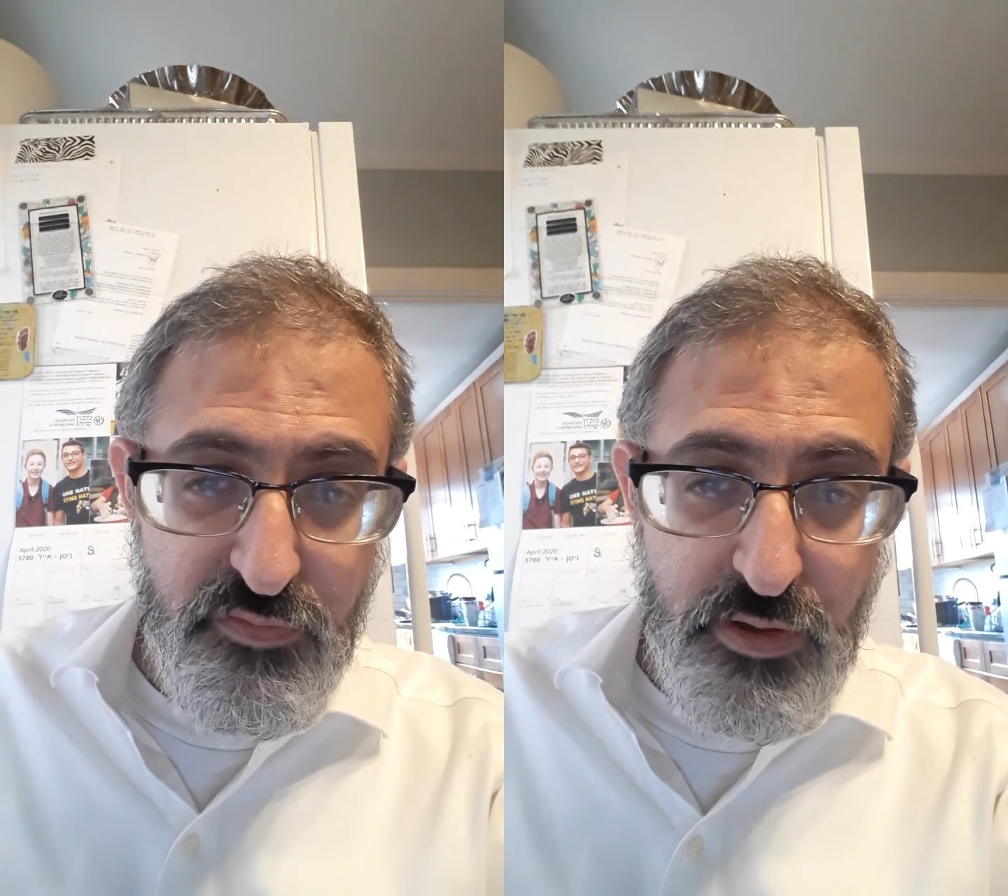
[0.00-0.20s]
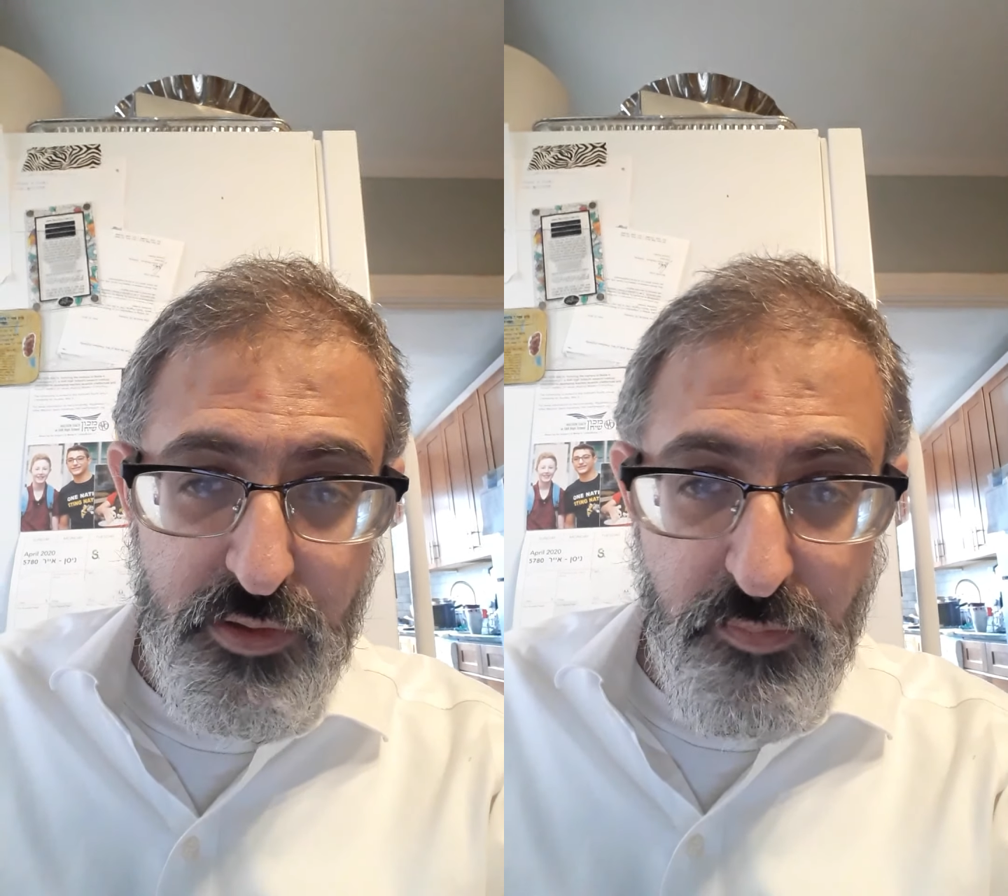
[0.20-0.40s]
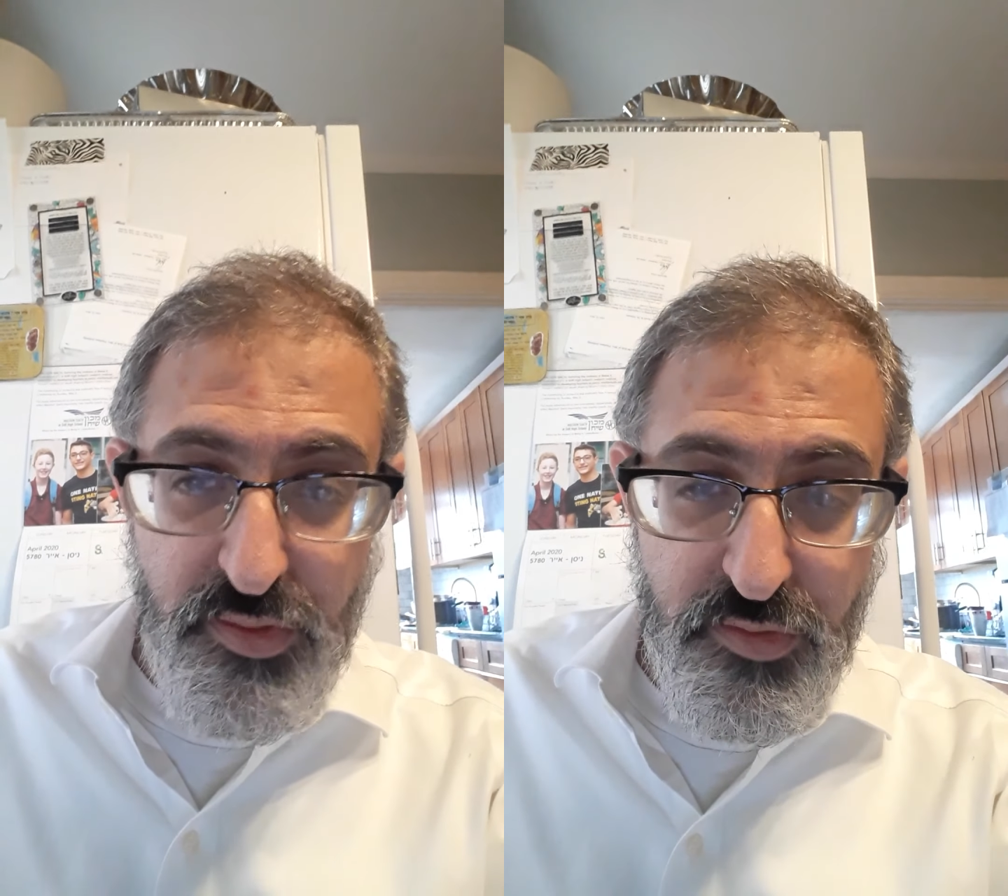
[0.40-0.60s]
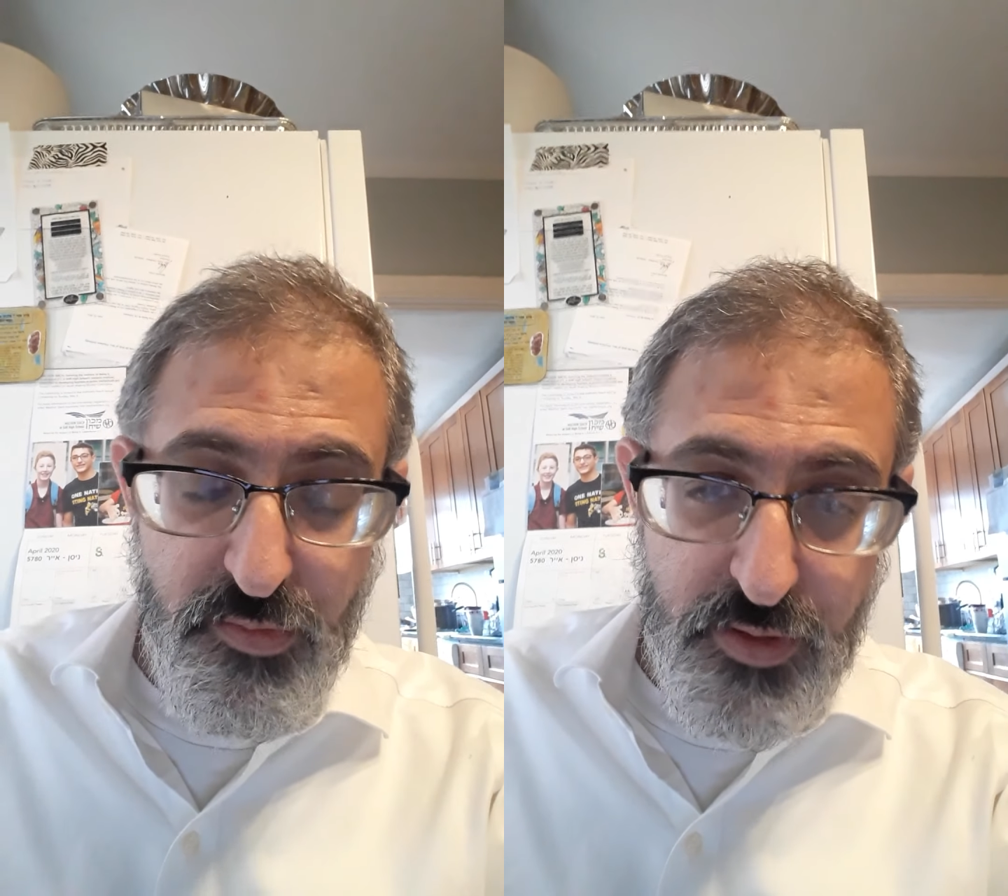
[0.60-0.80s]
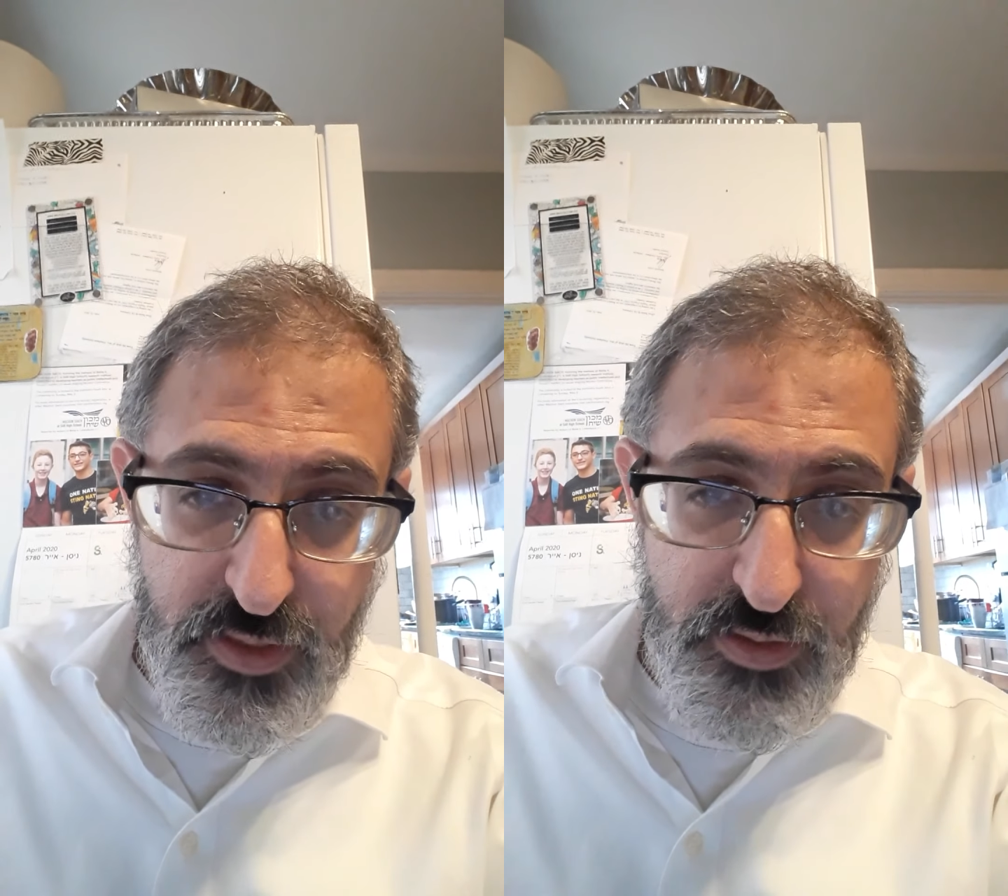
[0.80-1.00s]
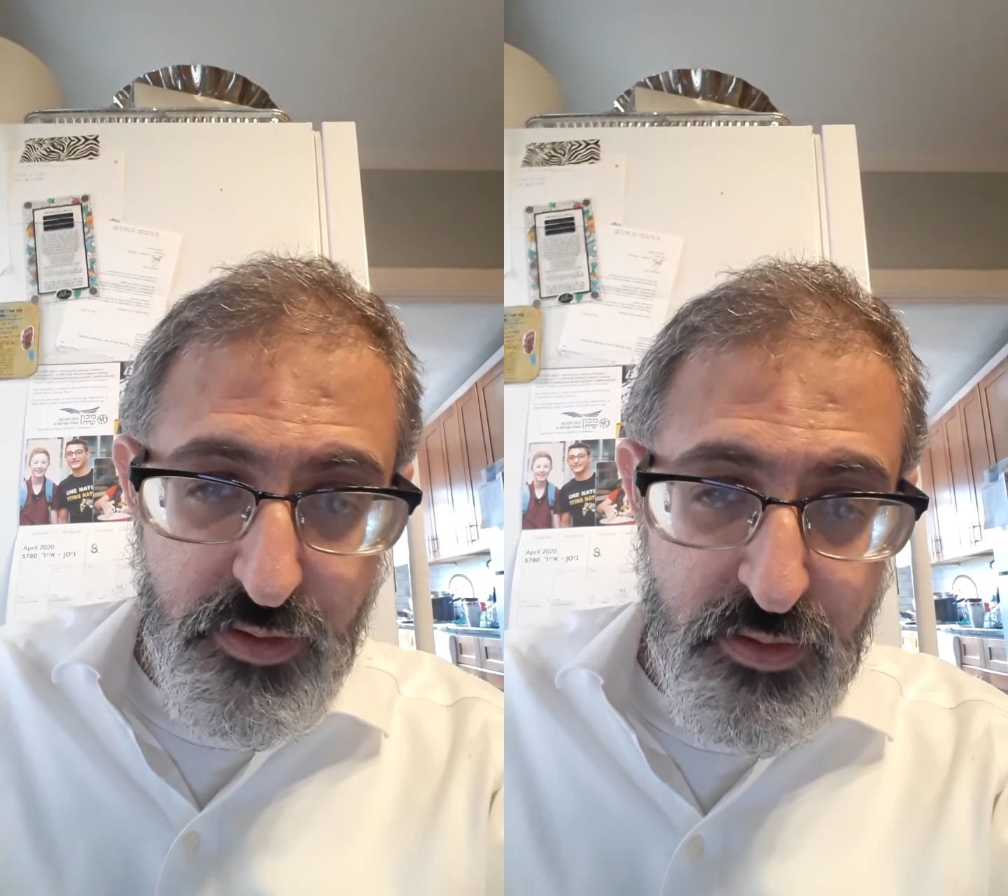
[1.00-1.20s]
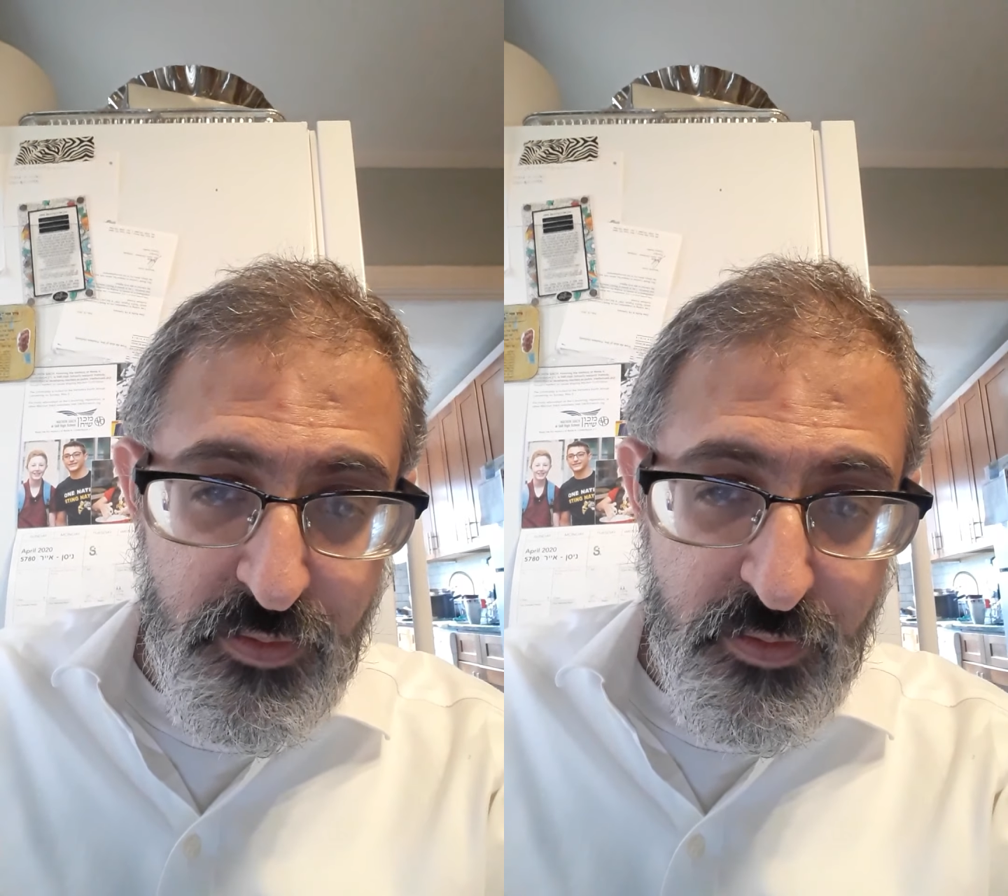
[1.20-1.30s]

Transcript: volume 30,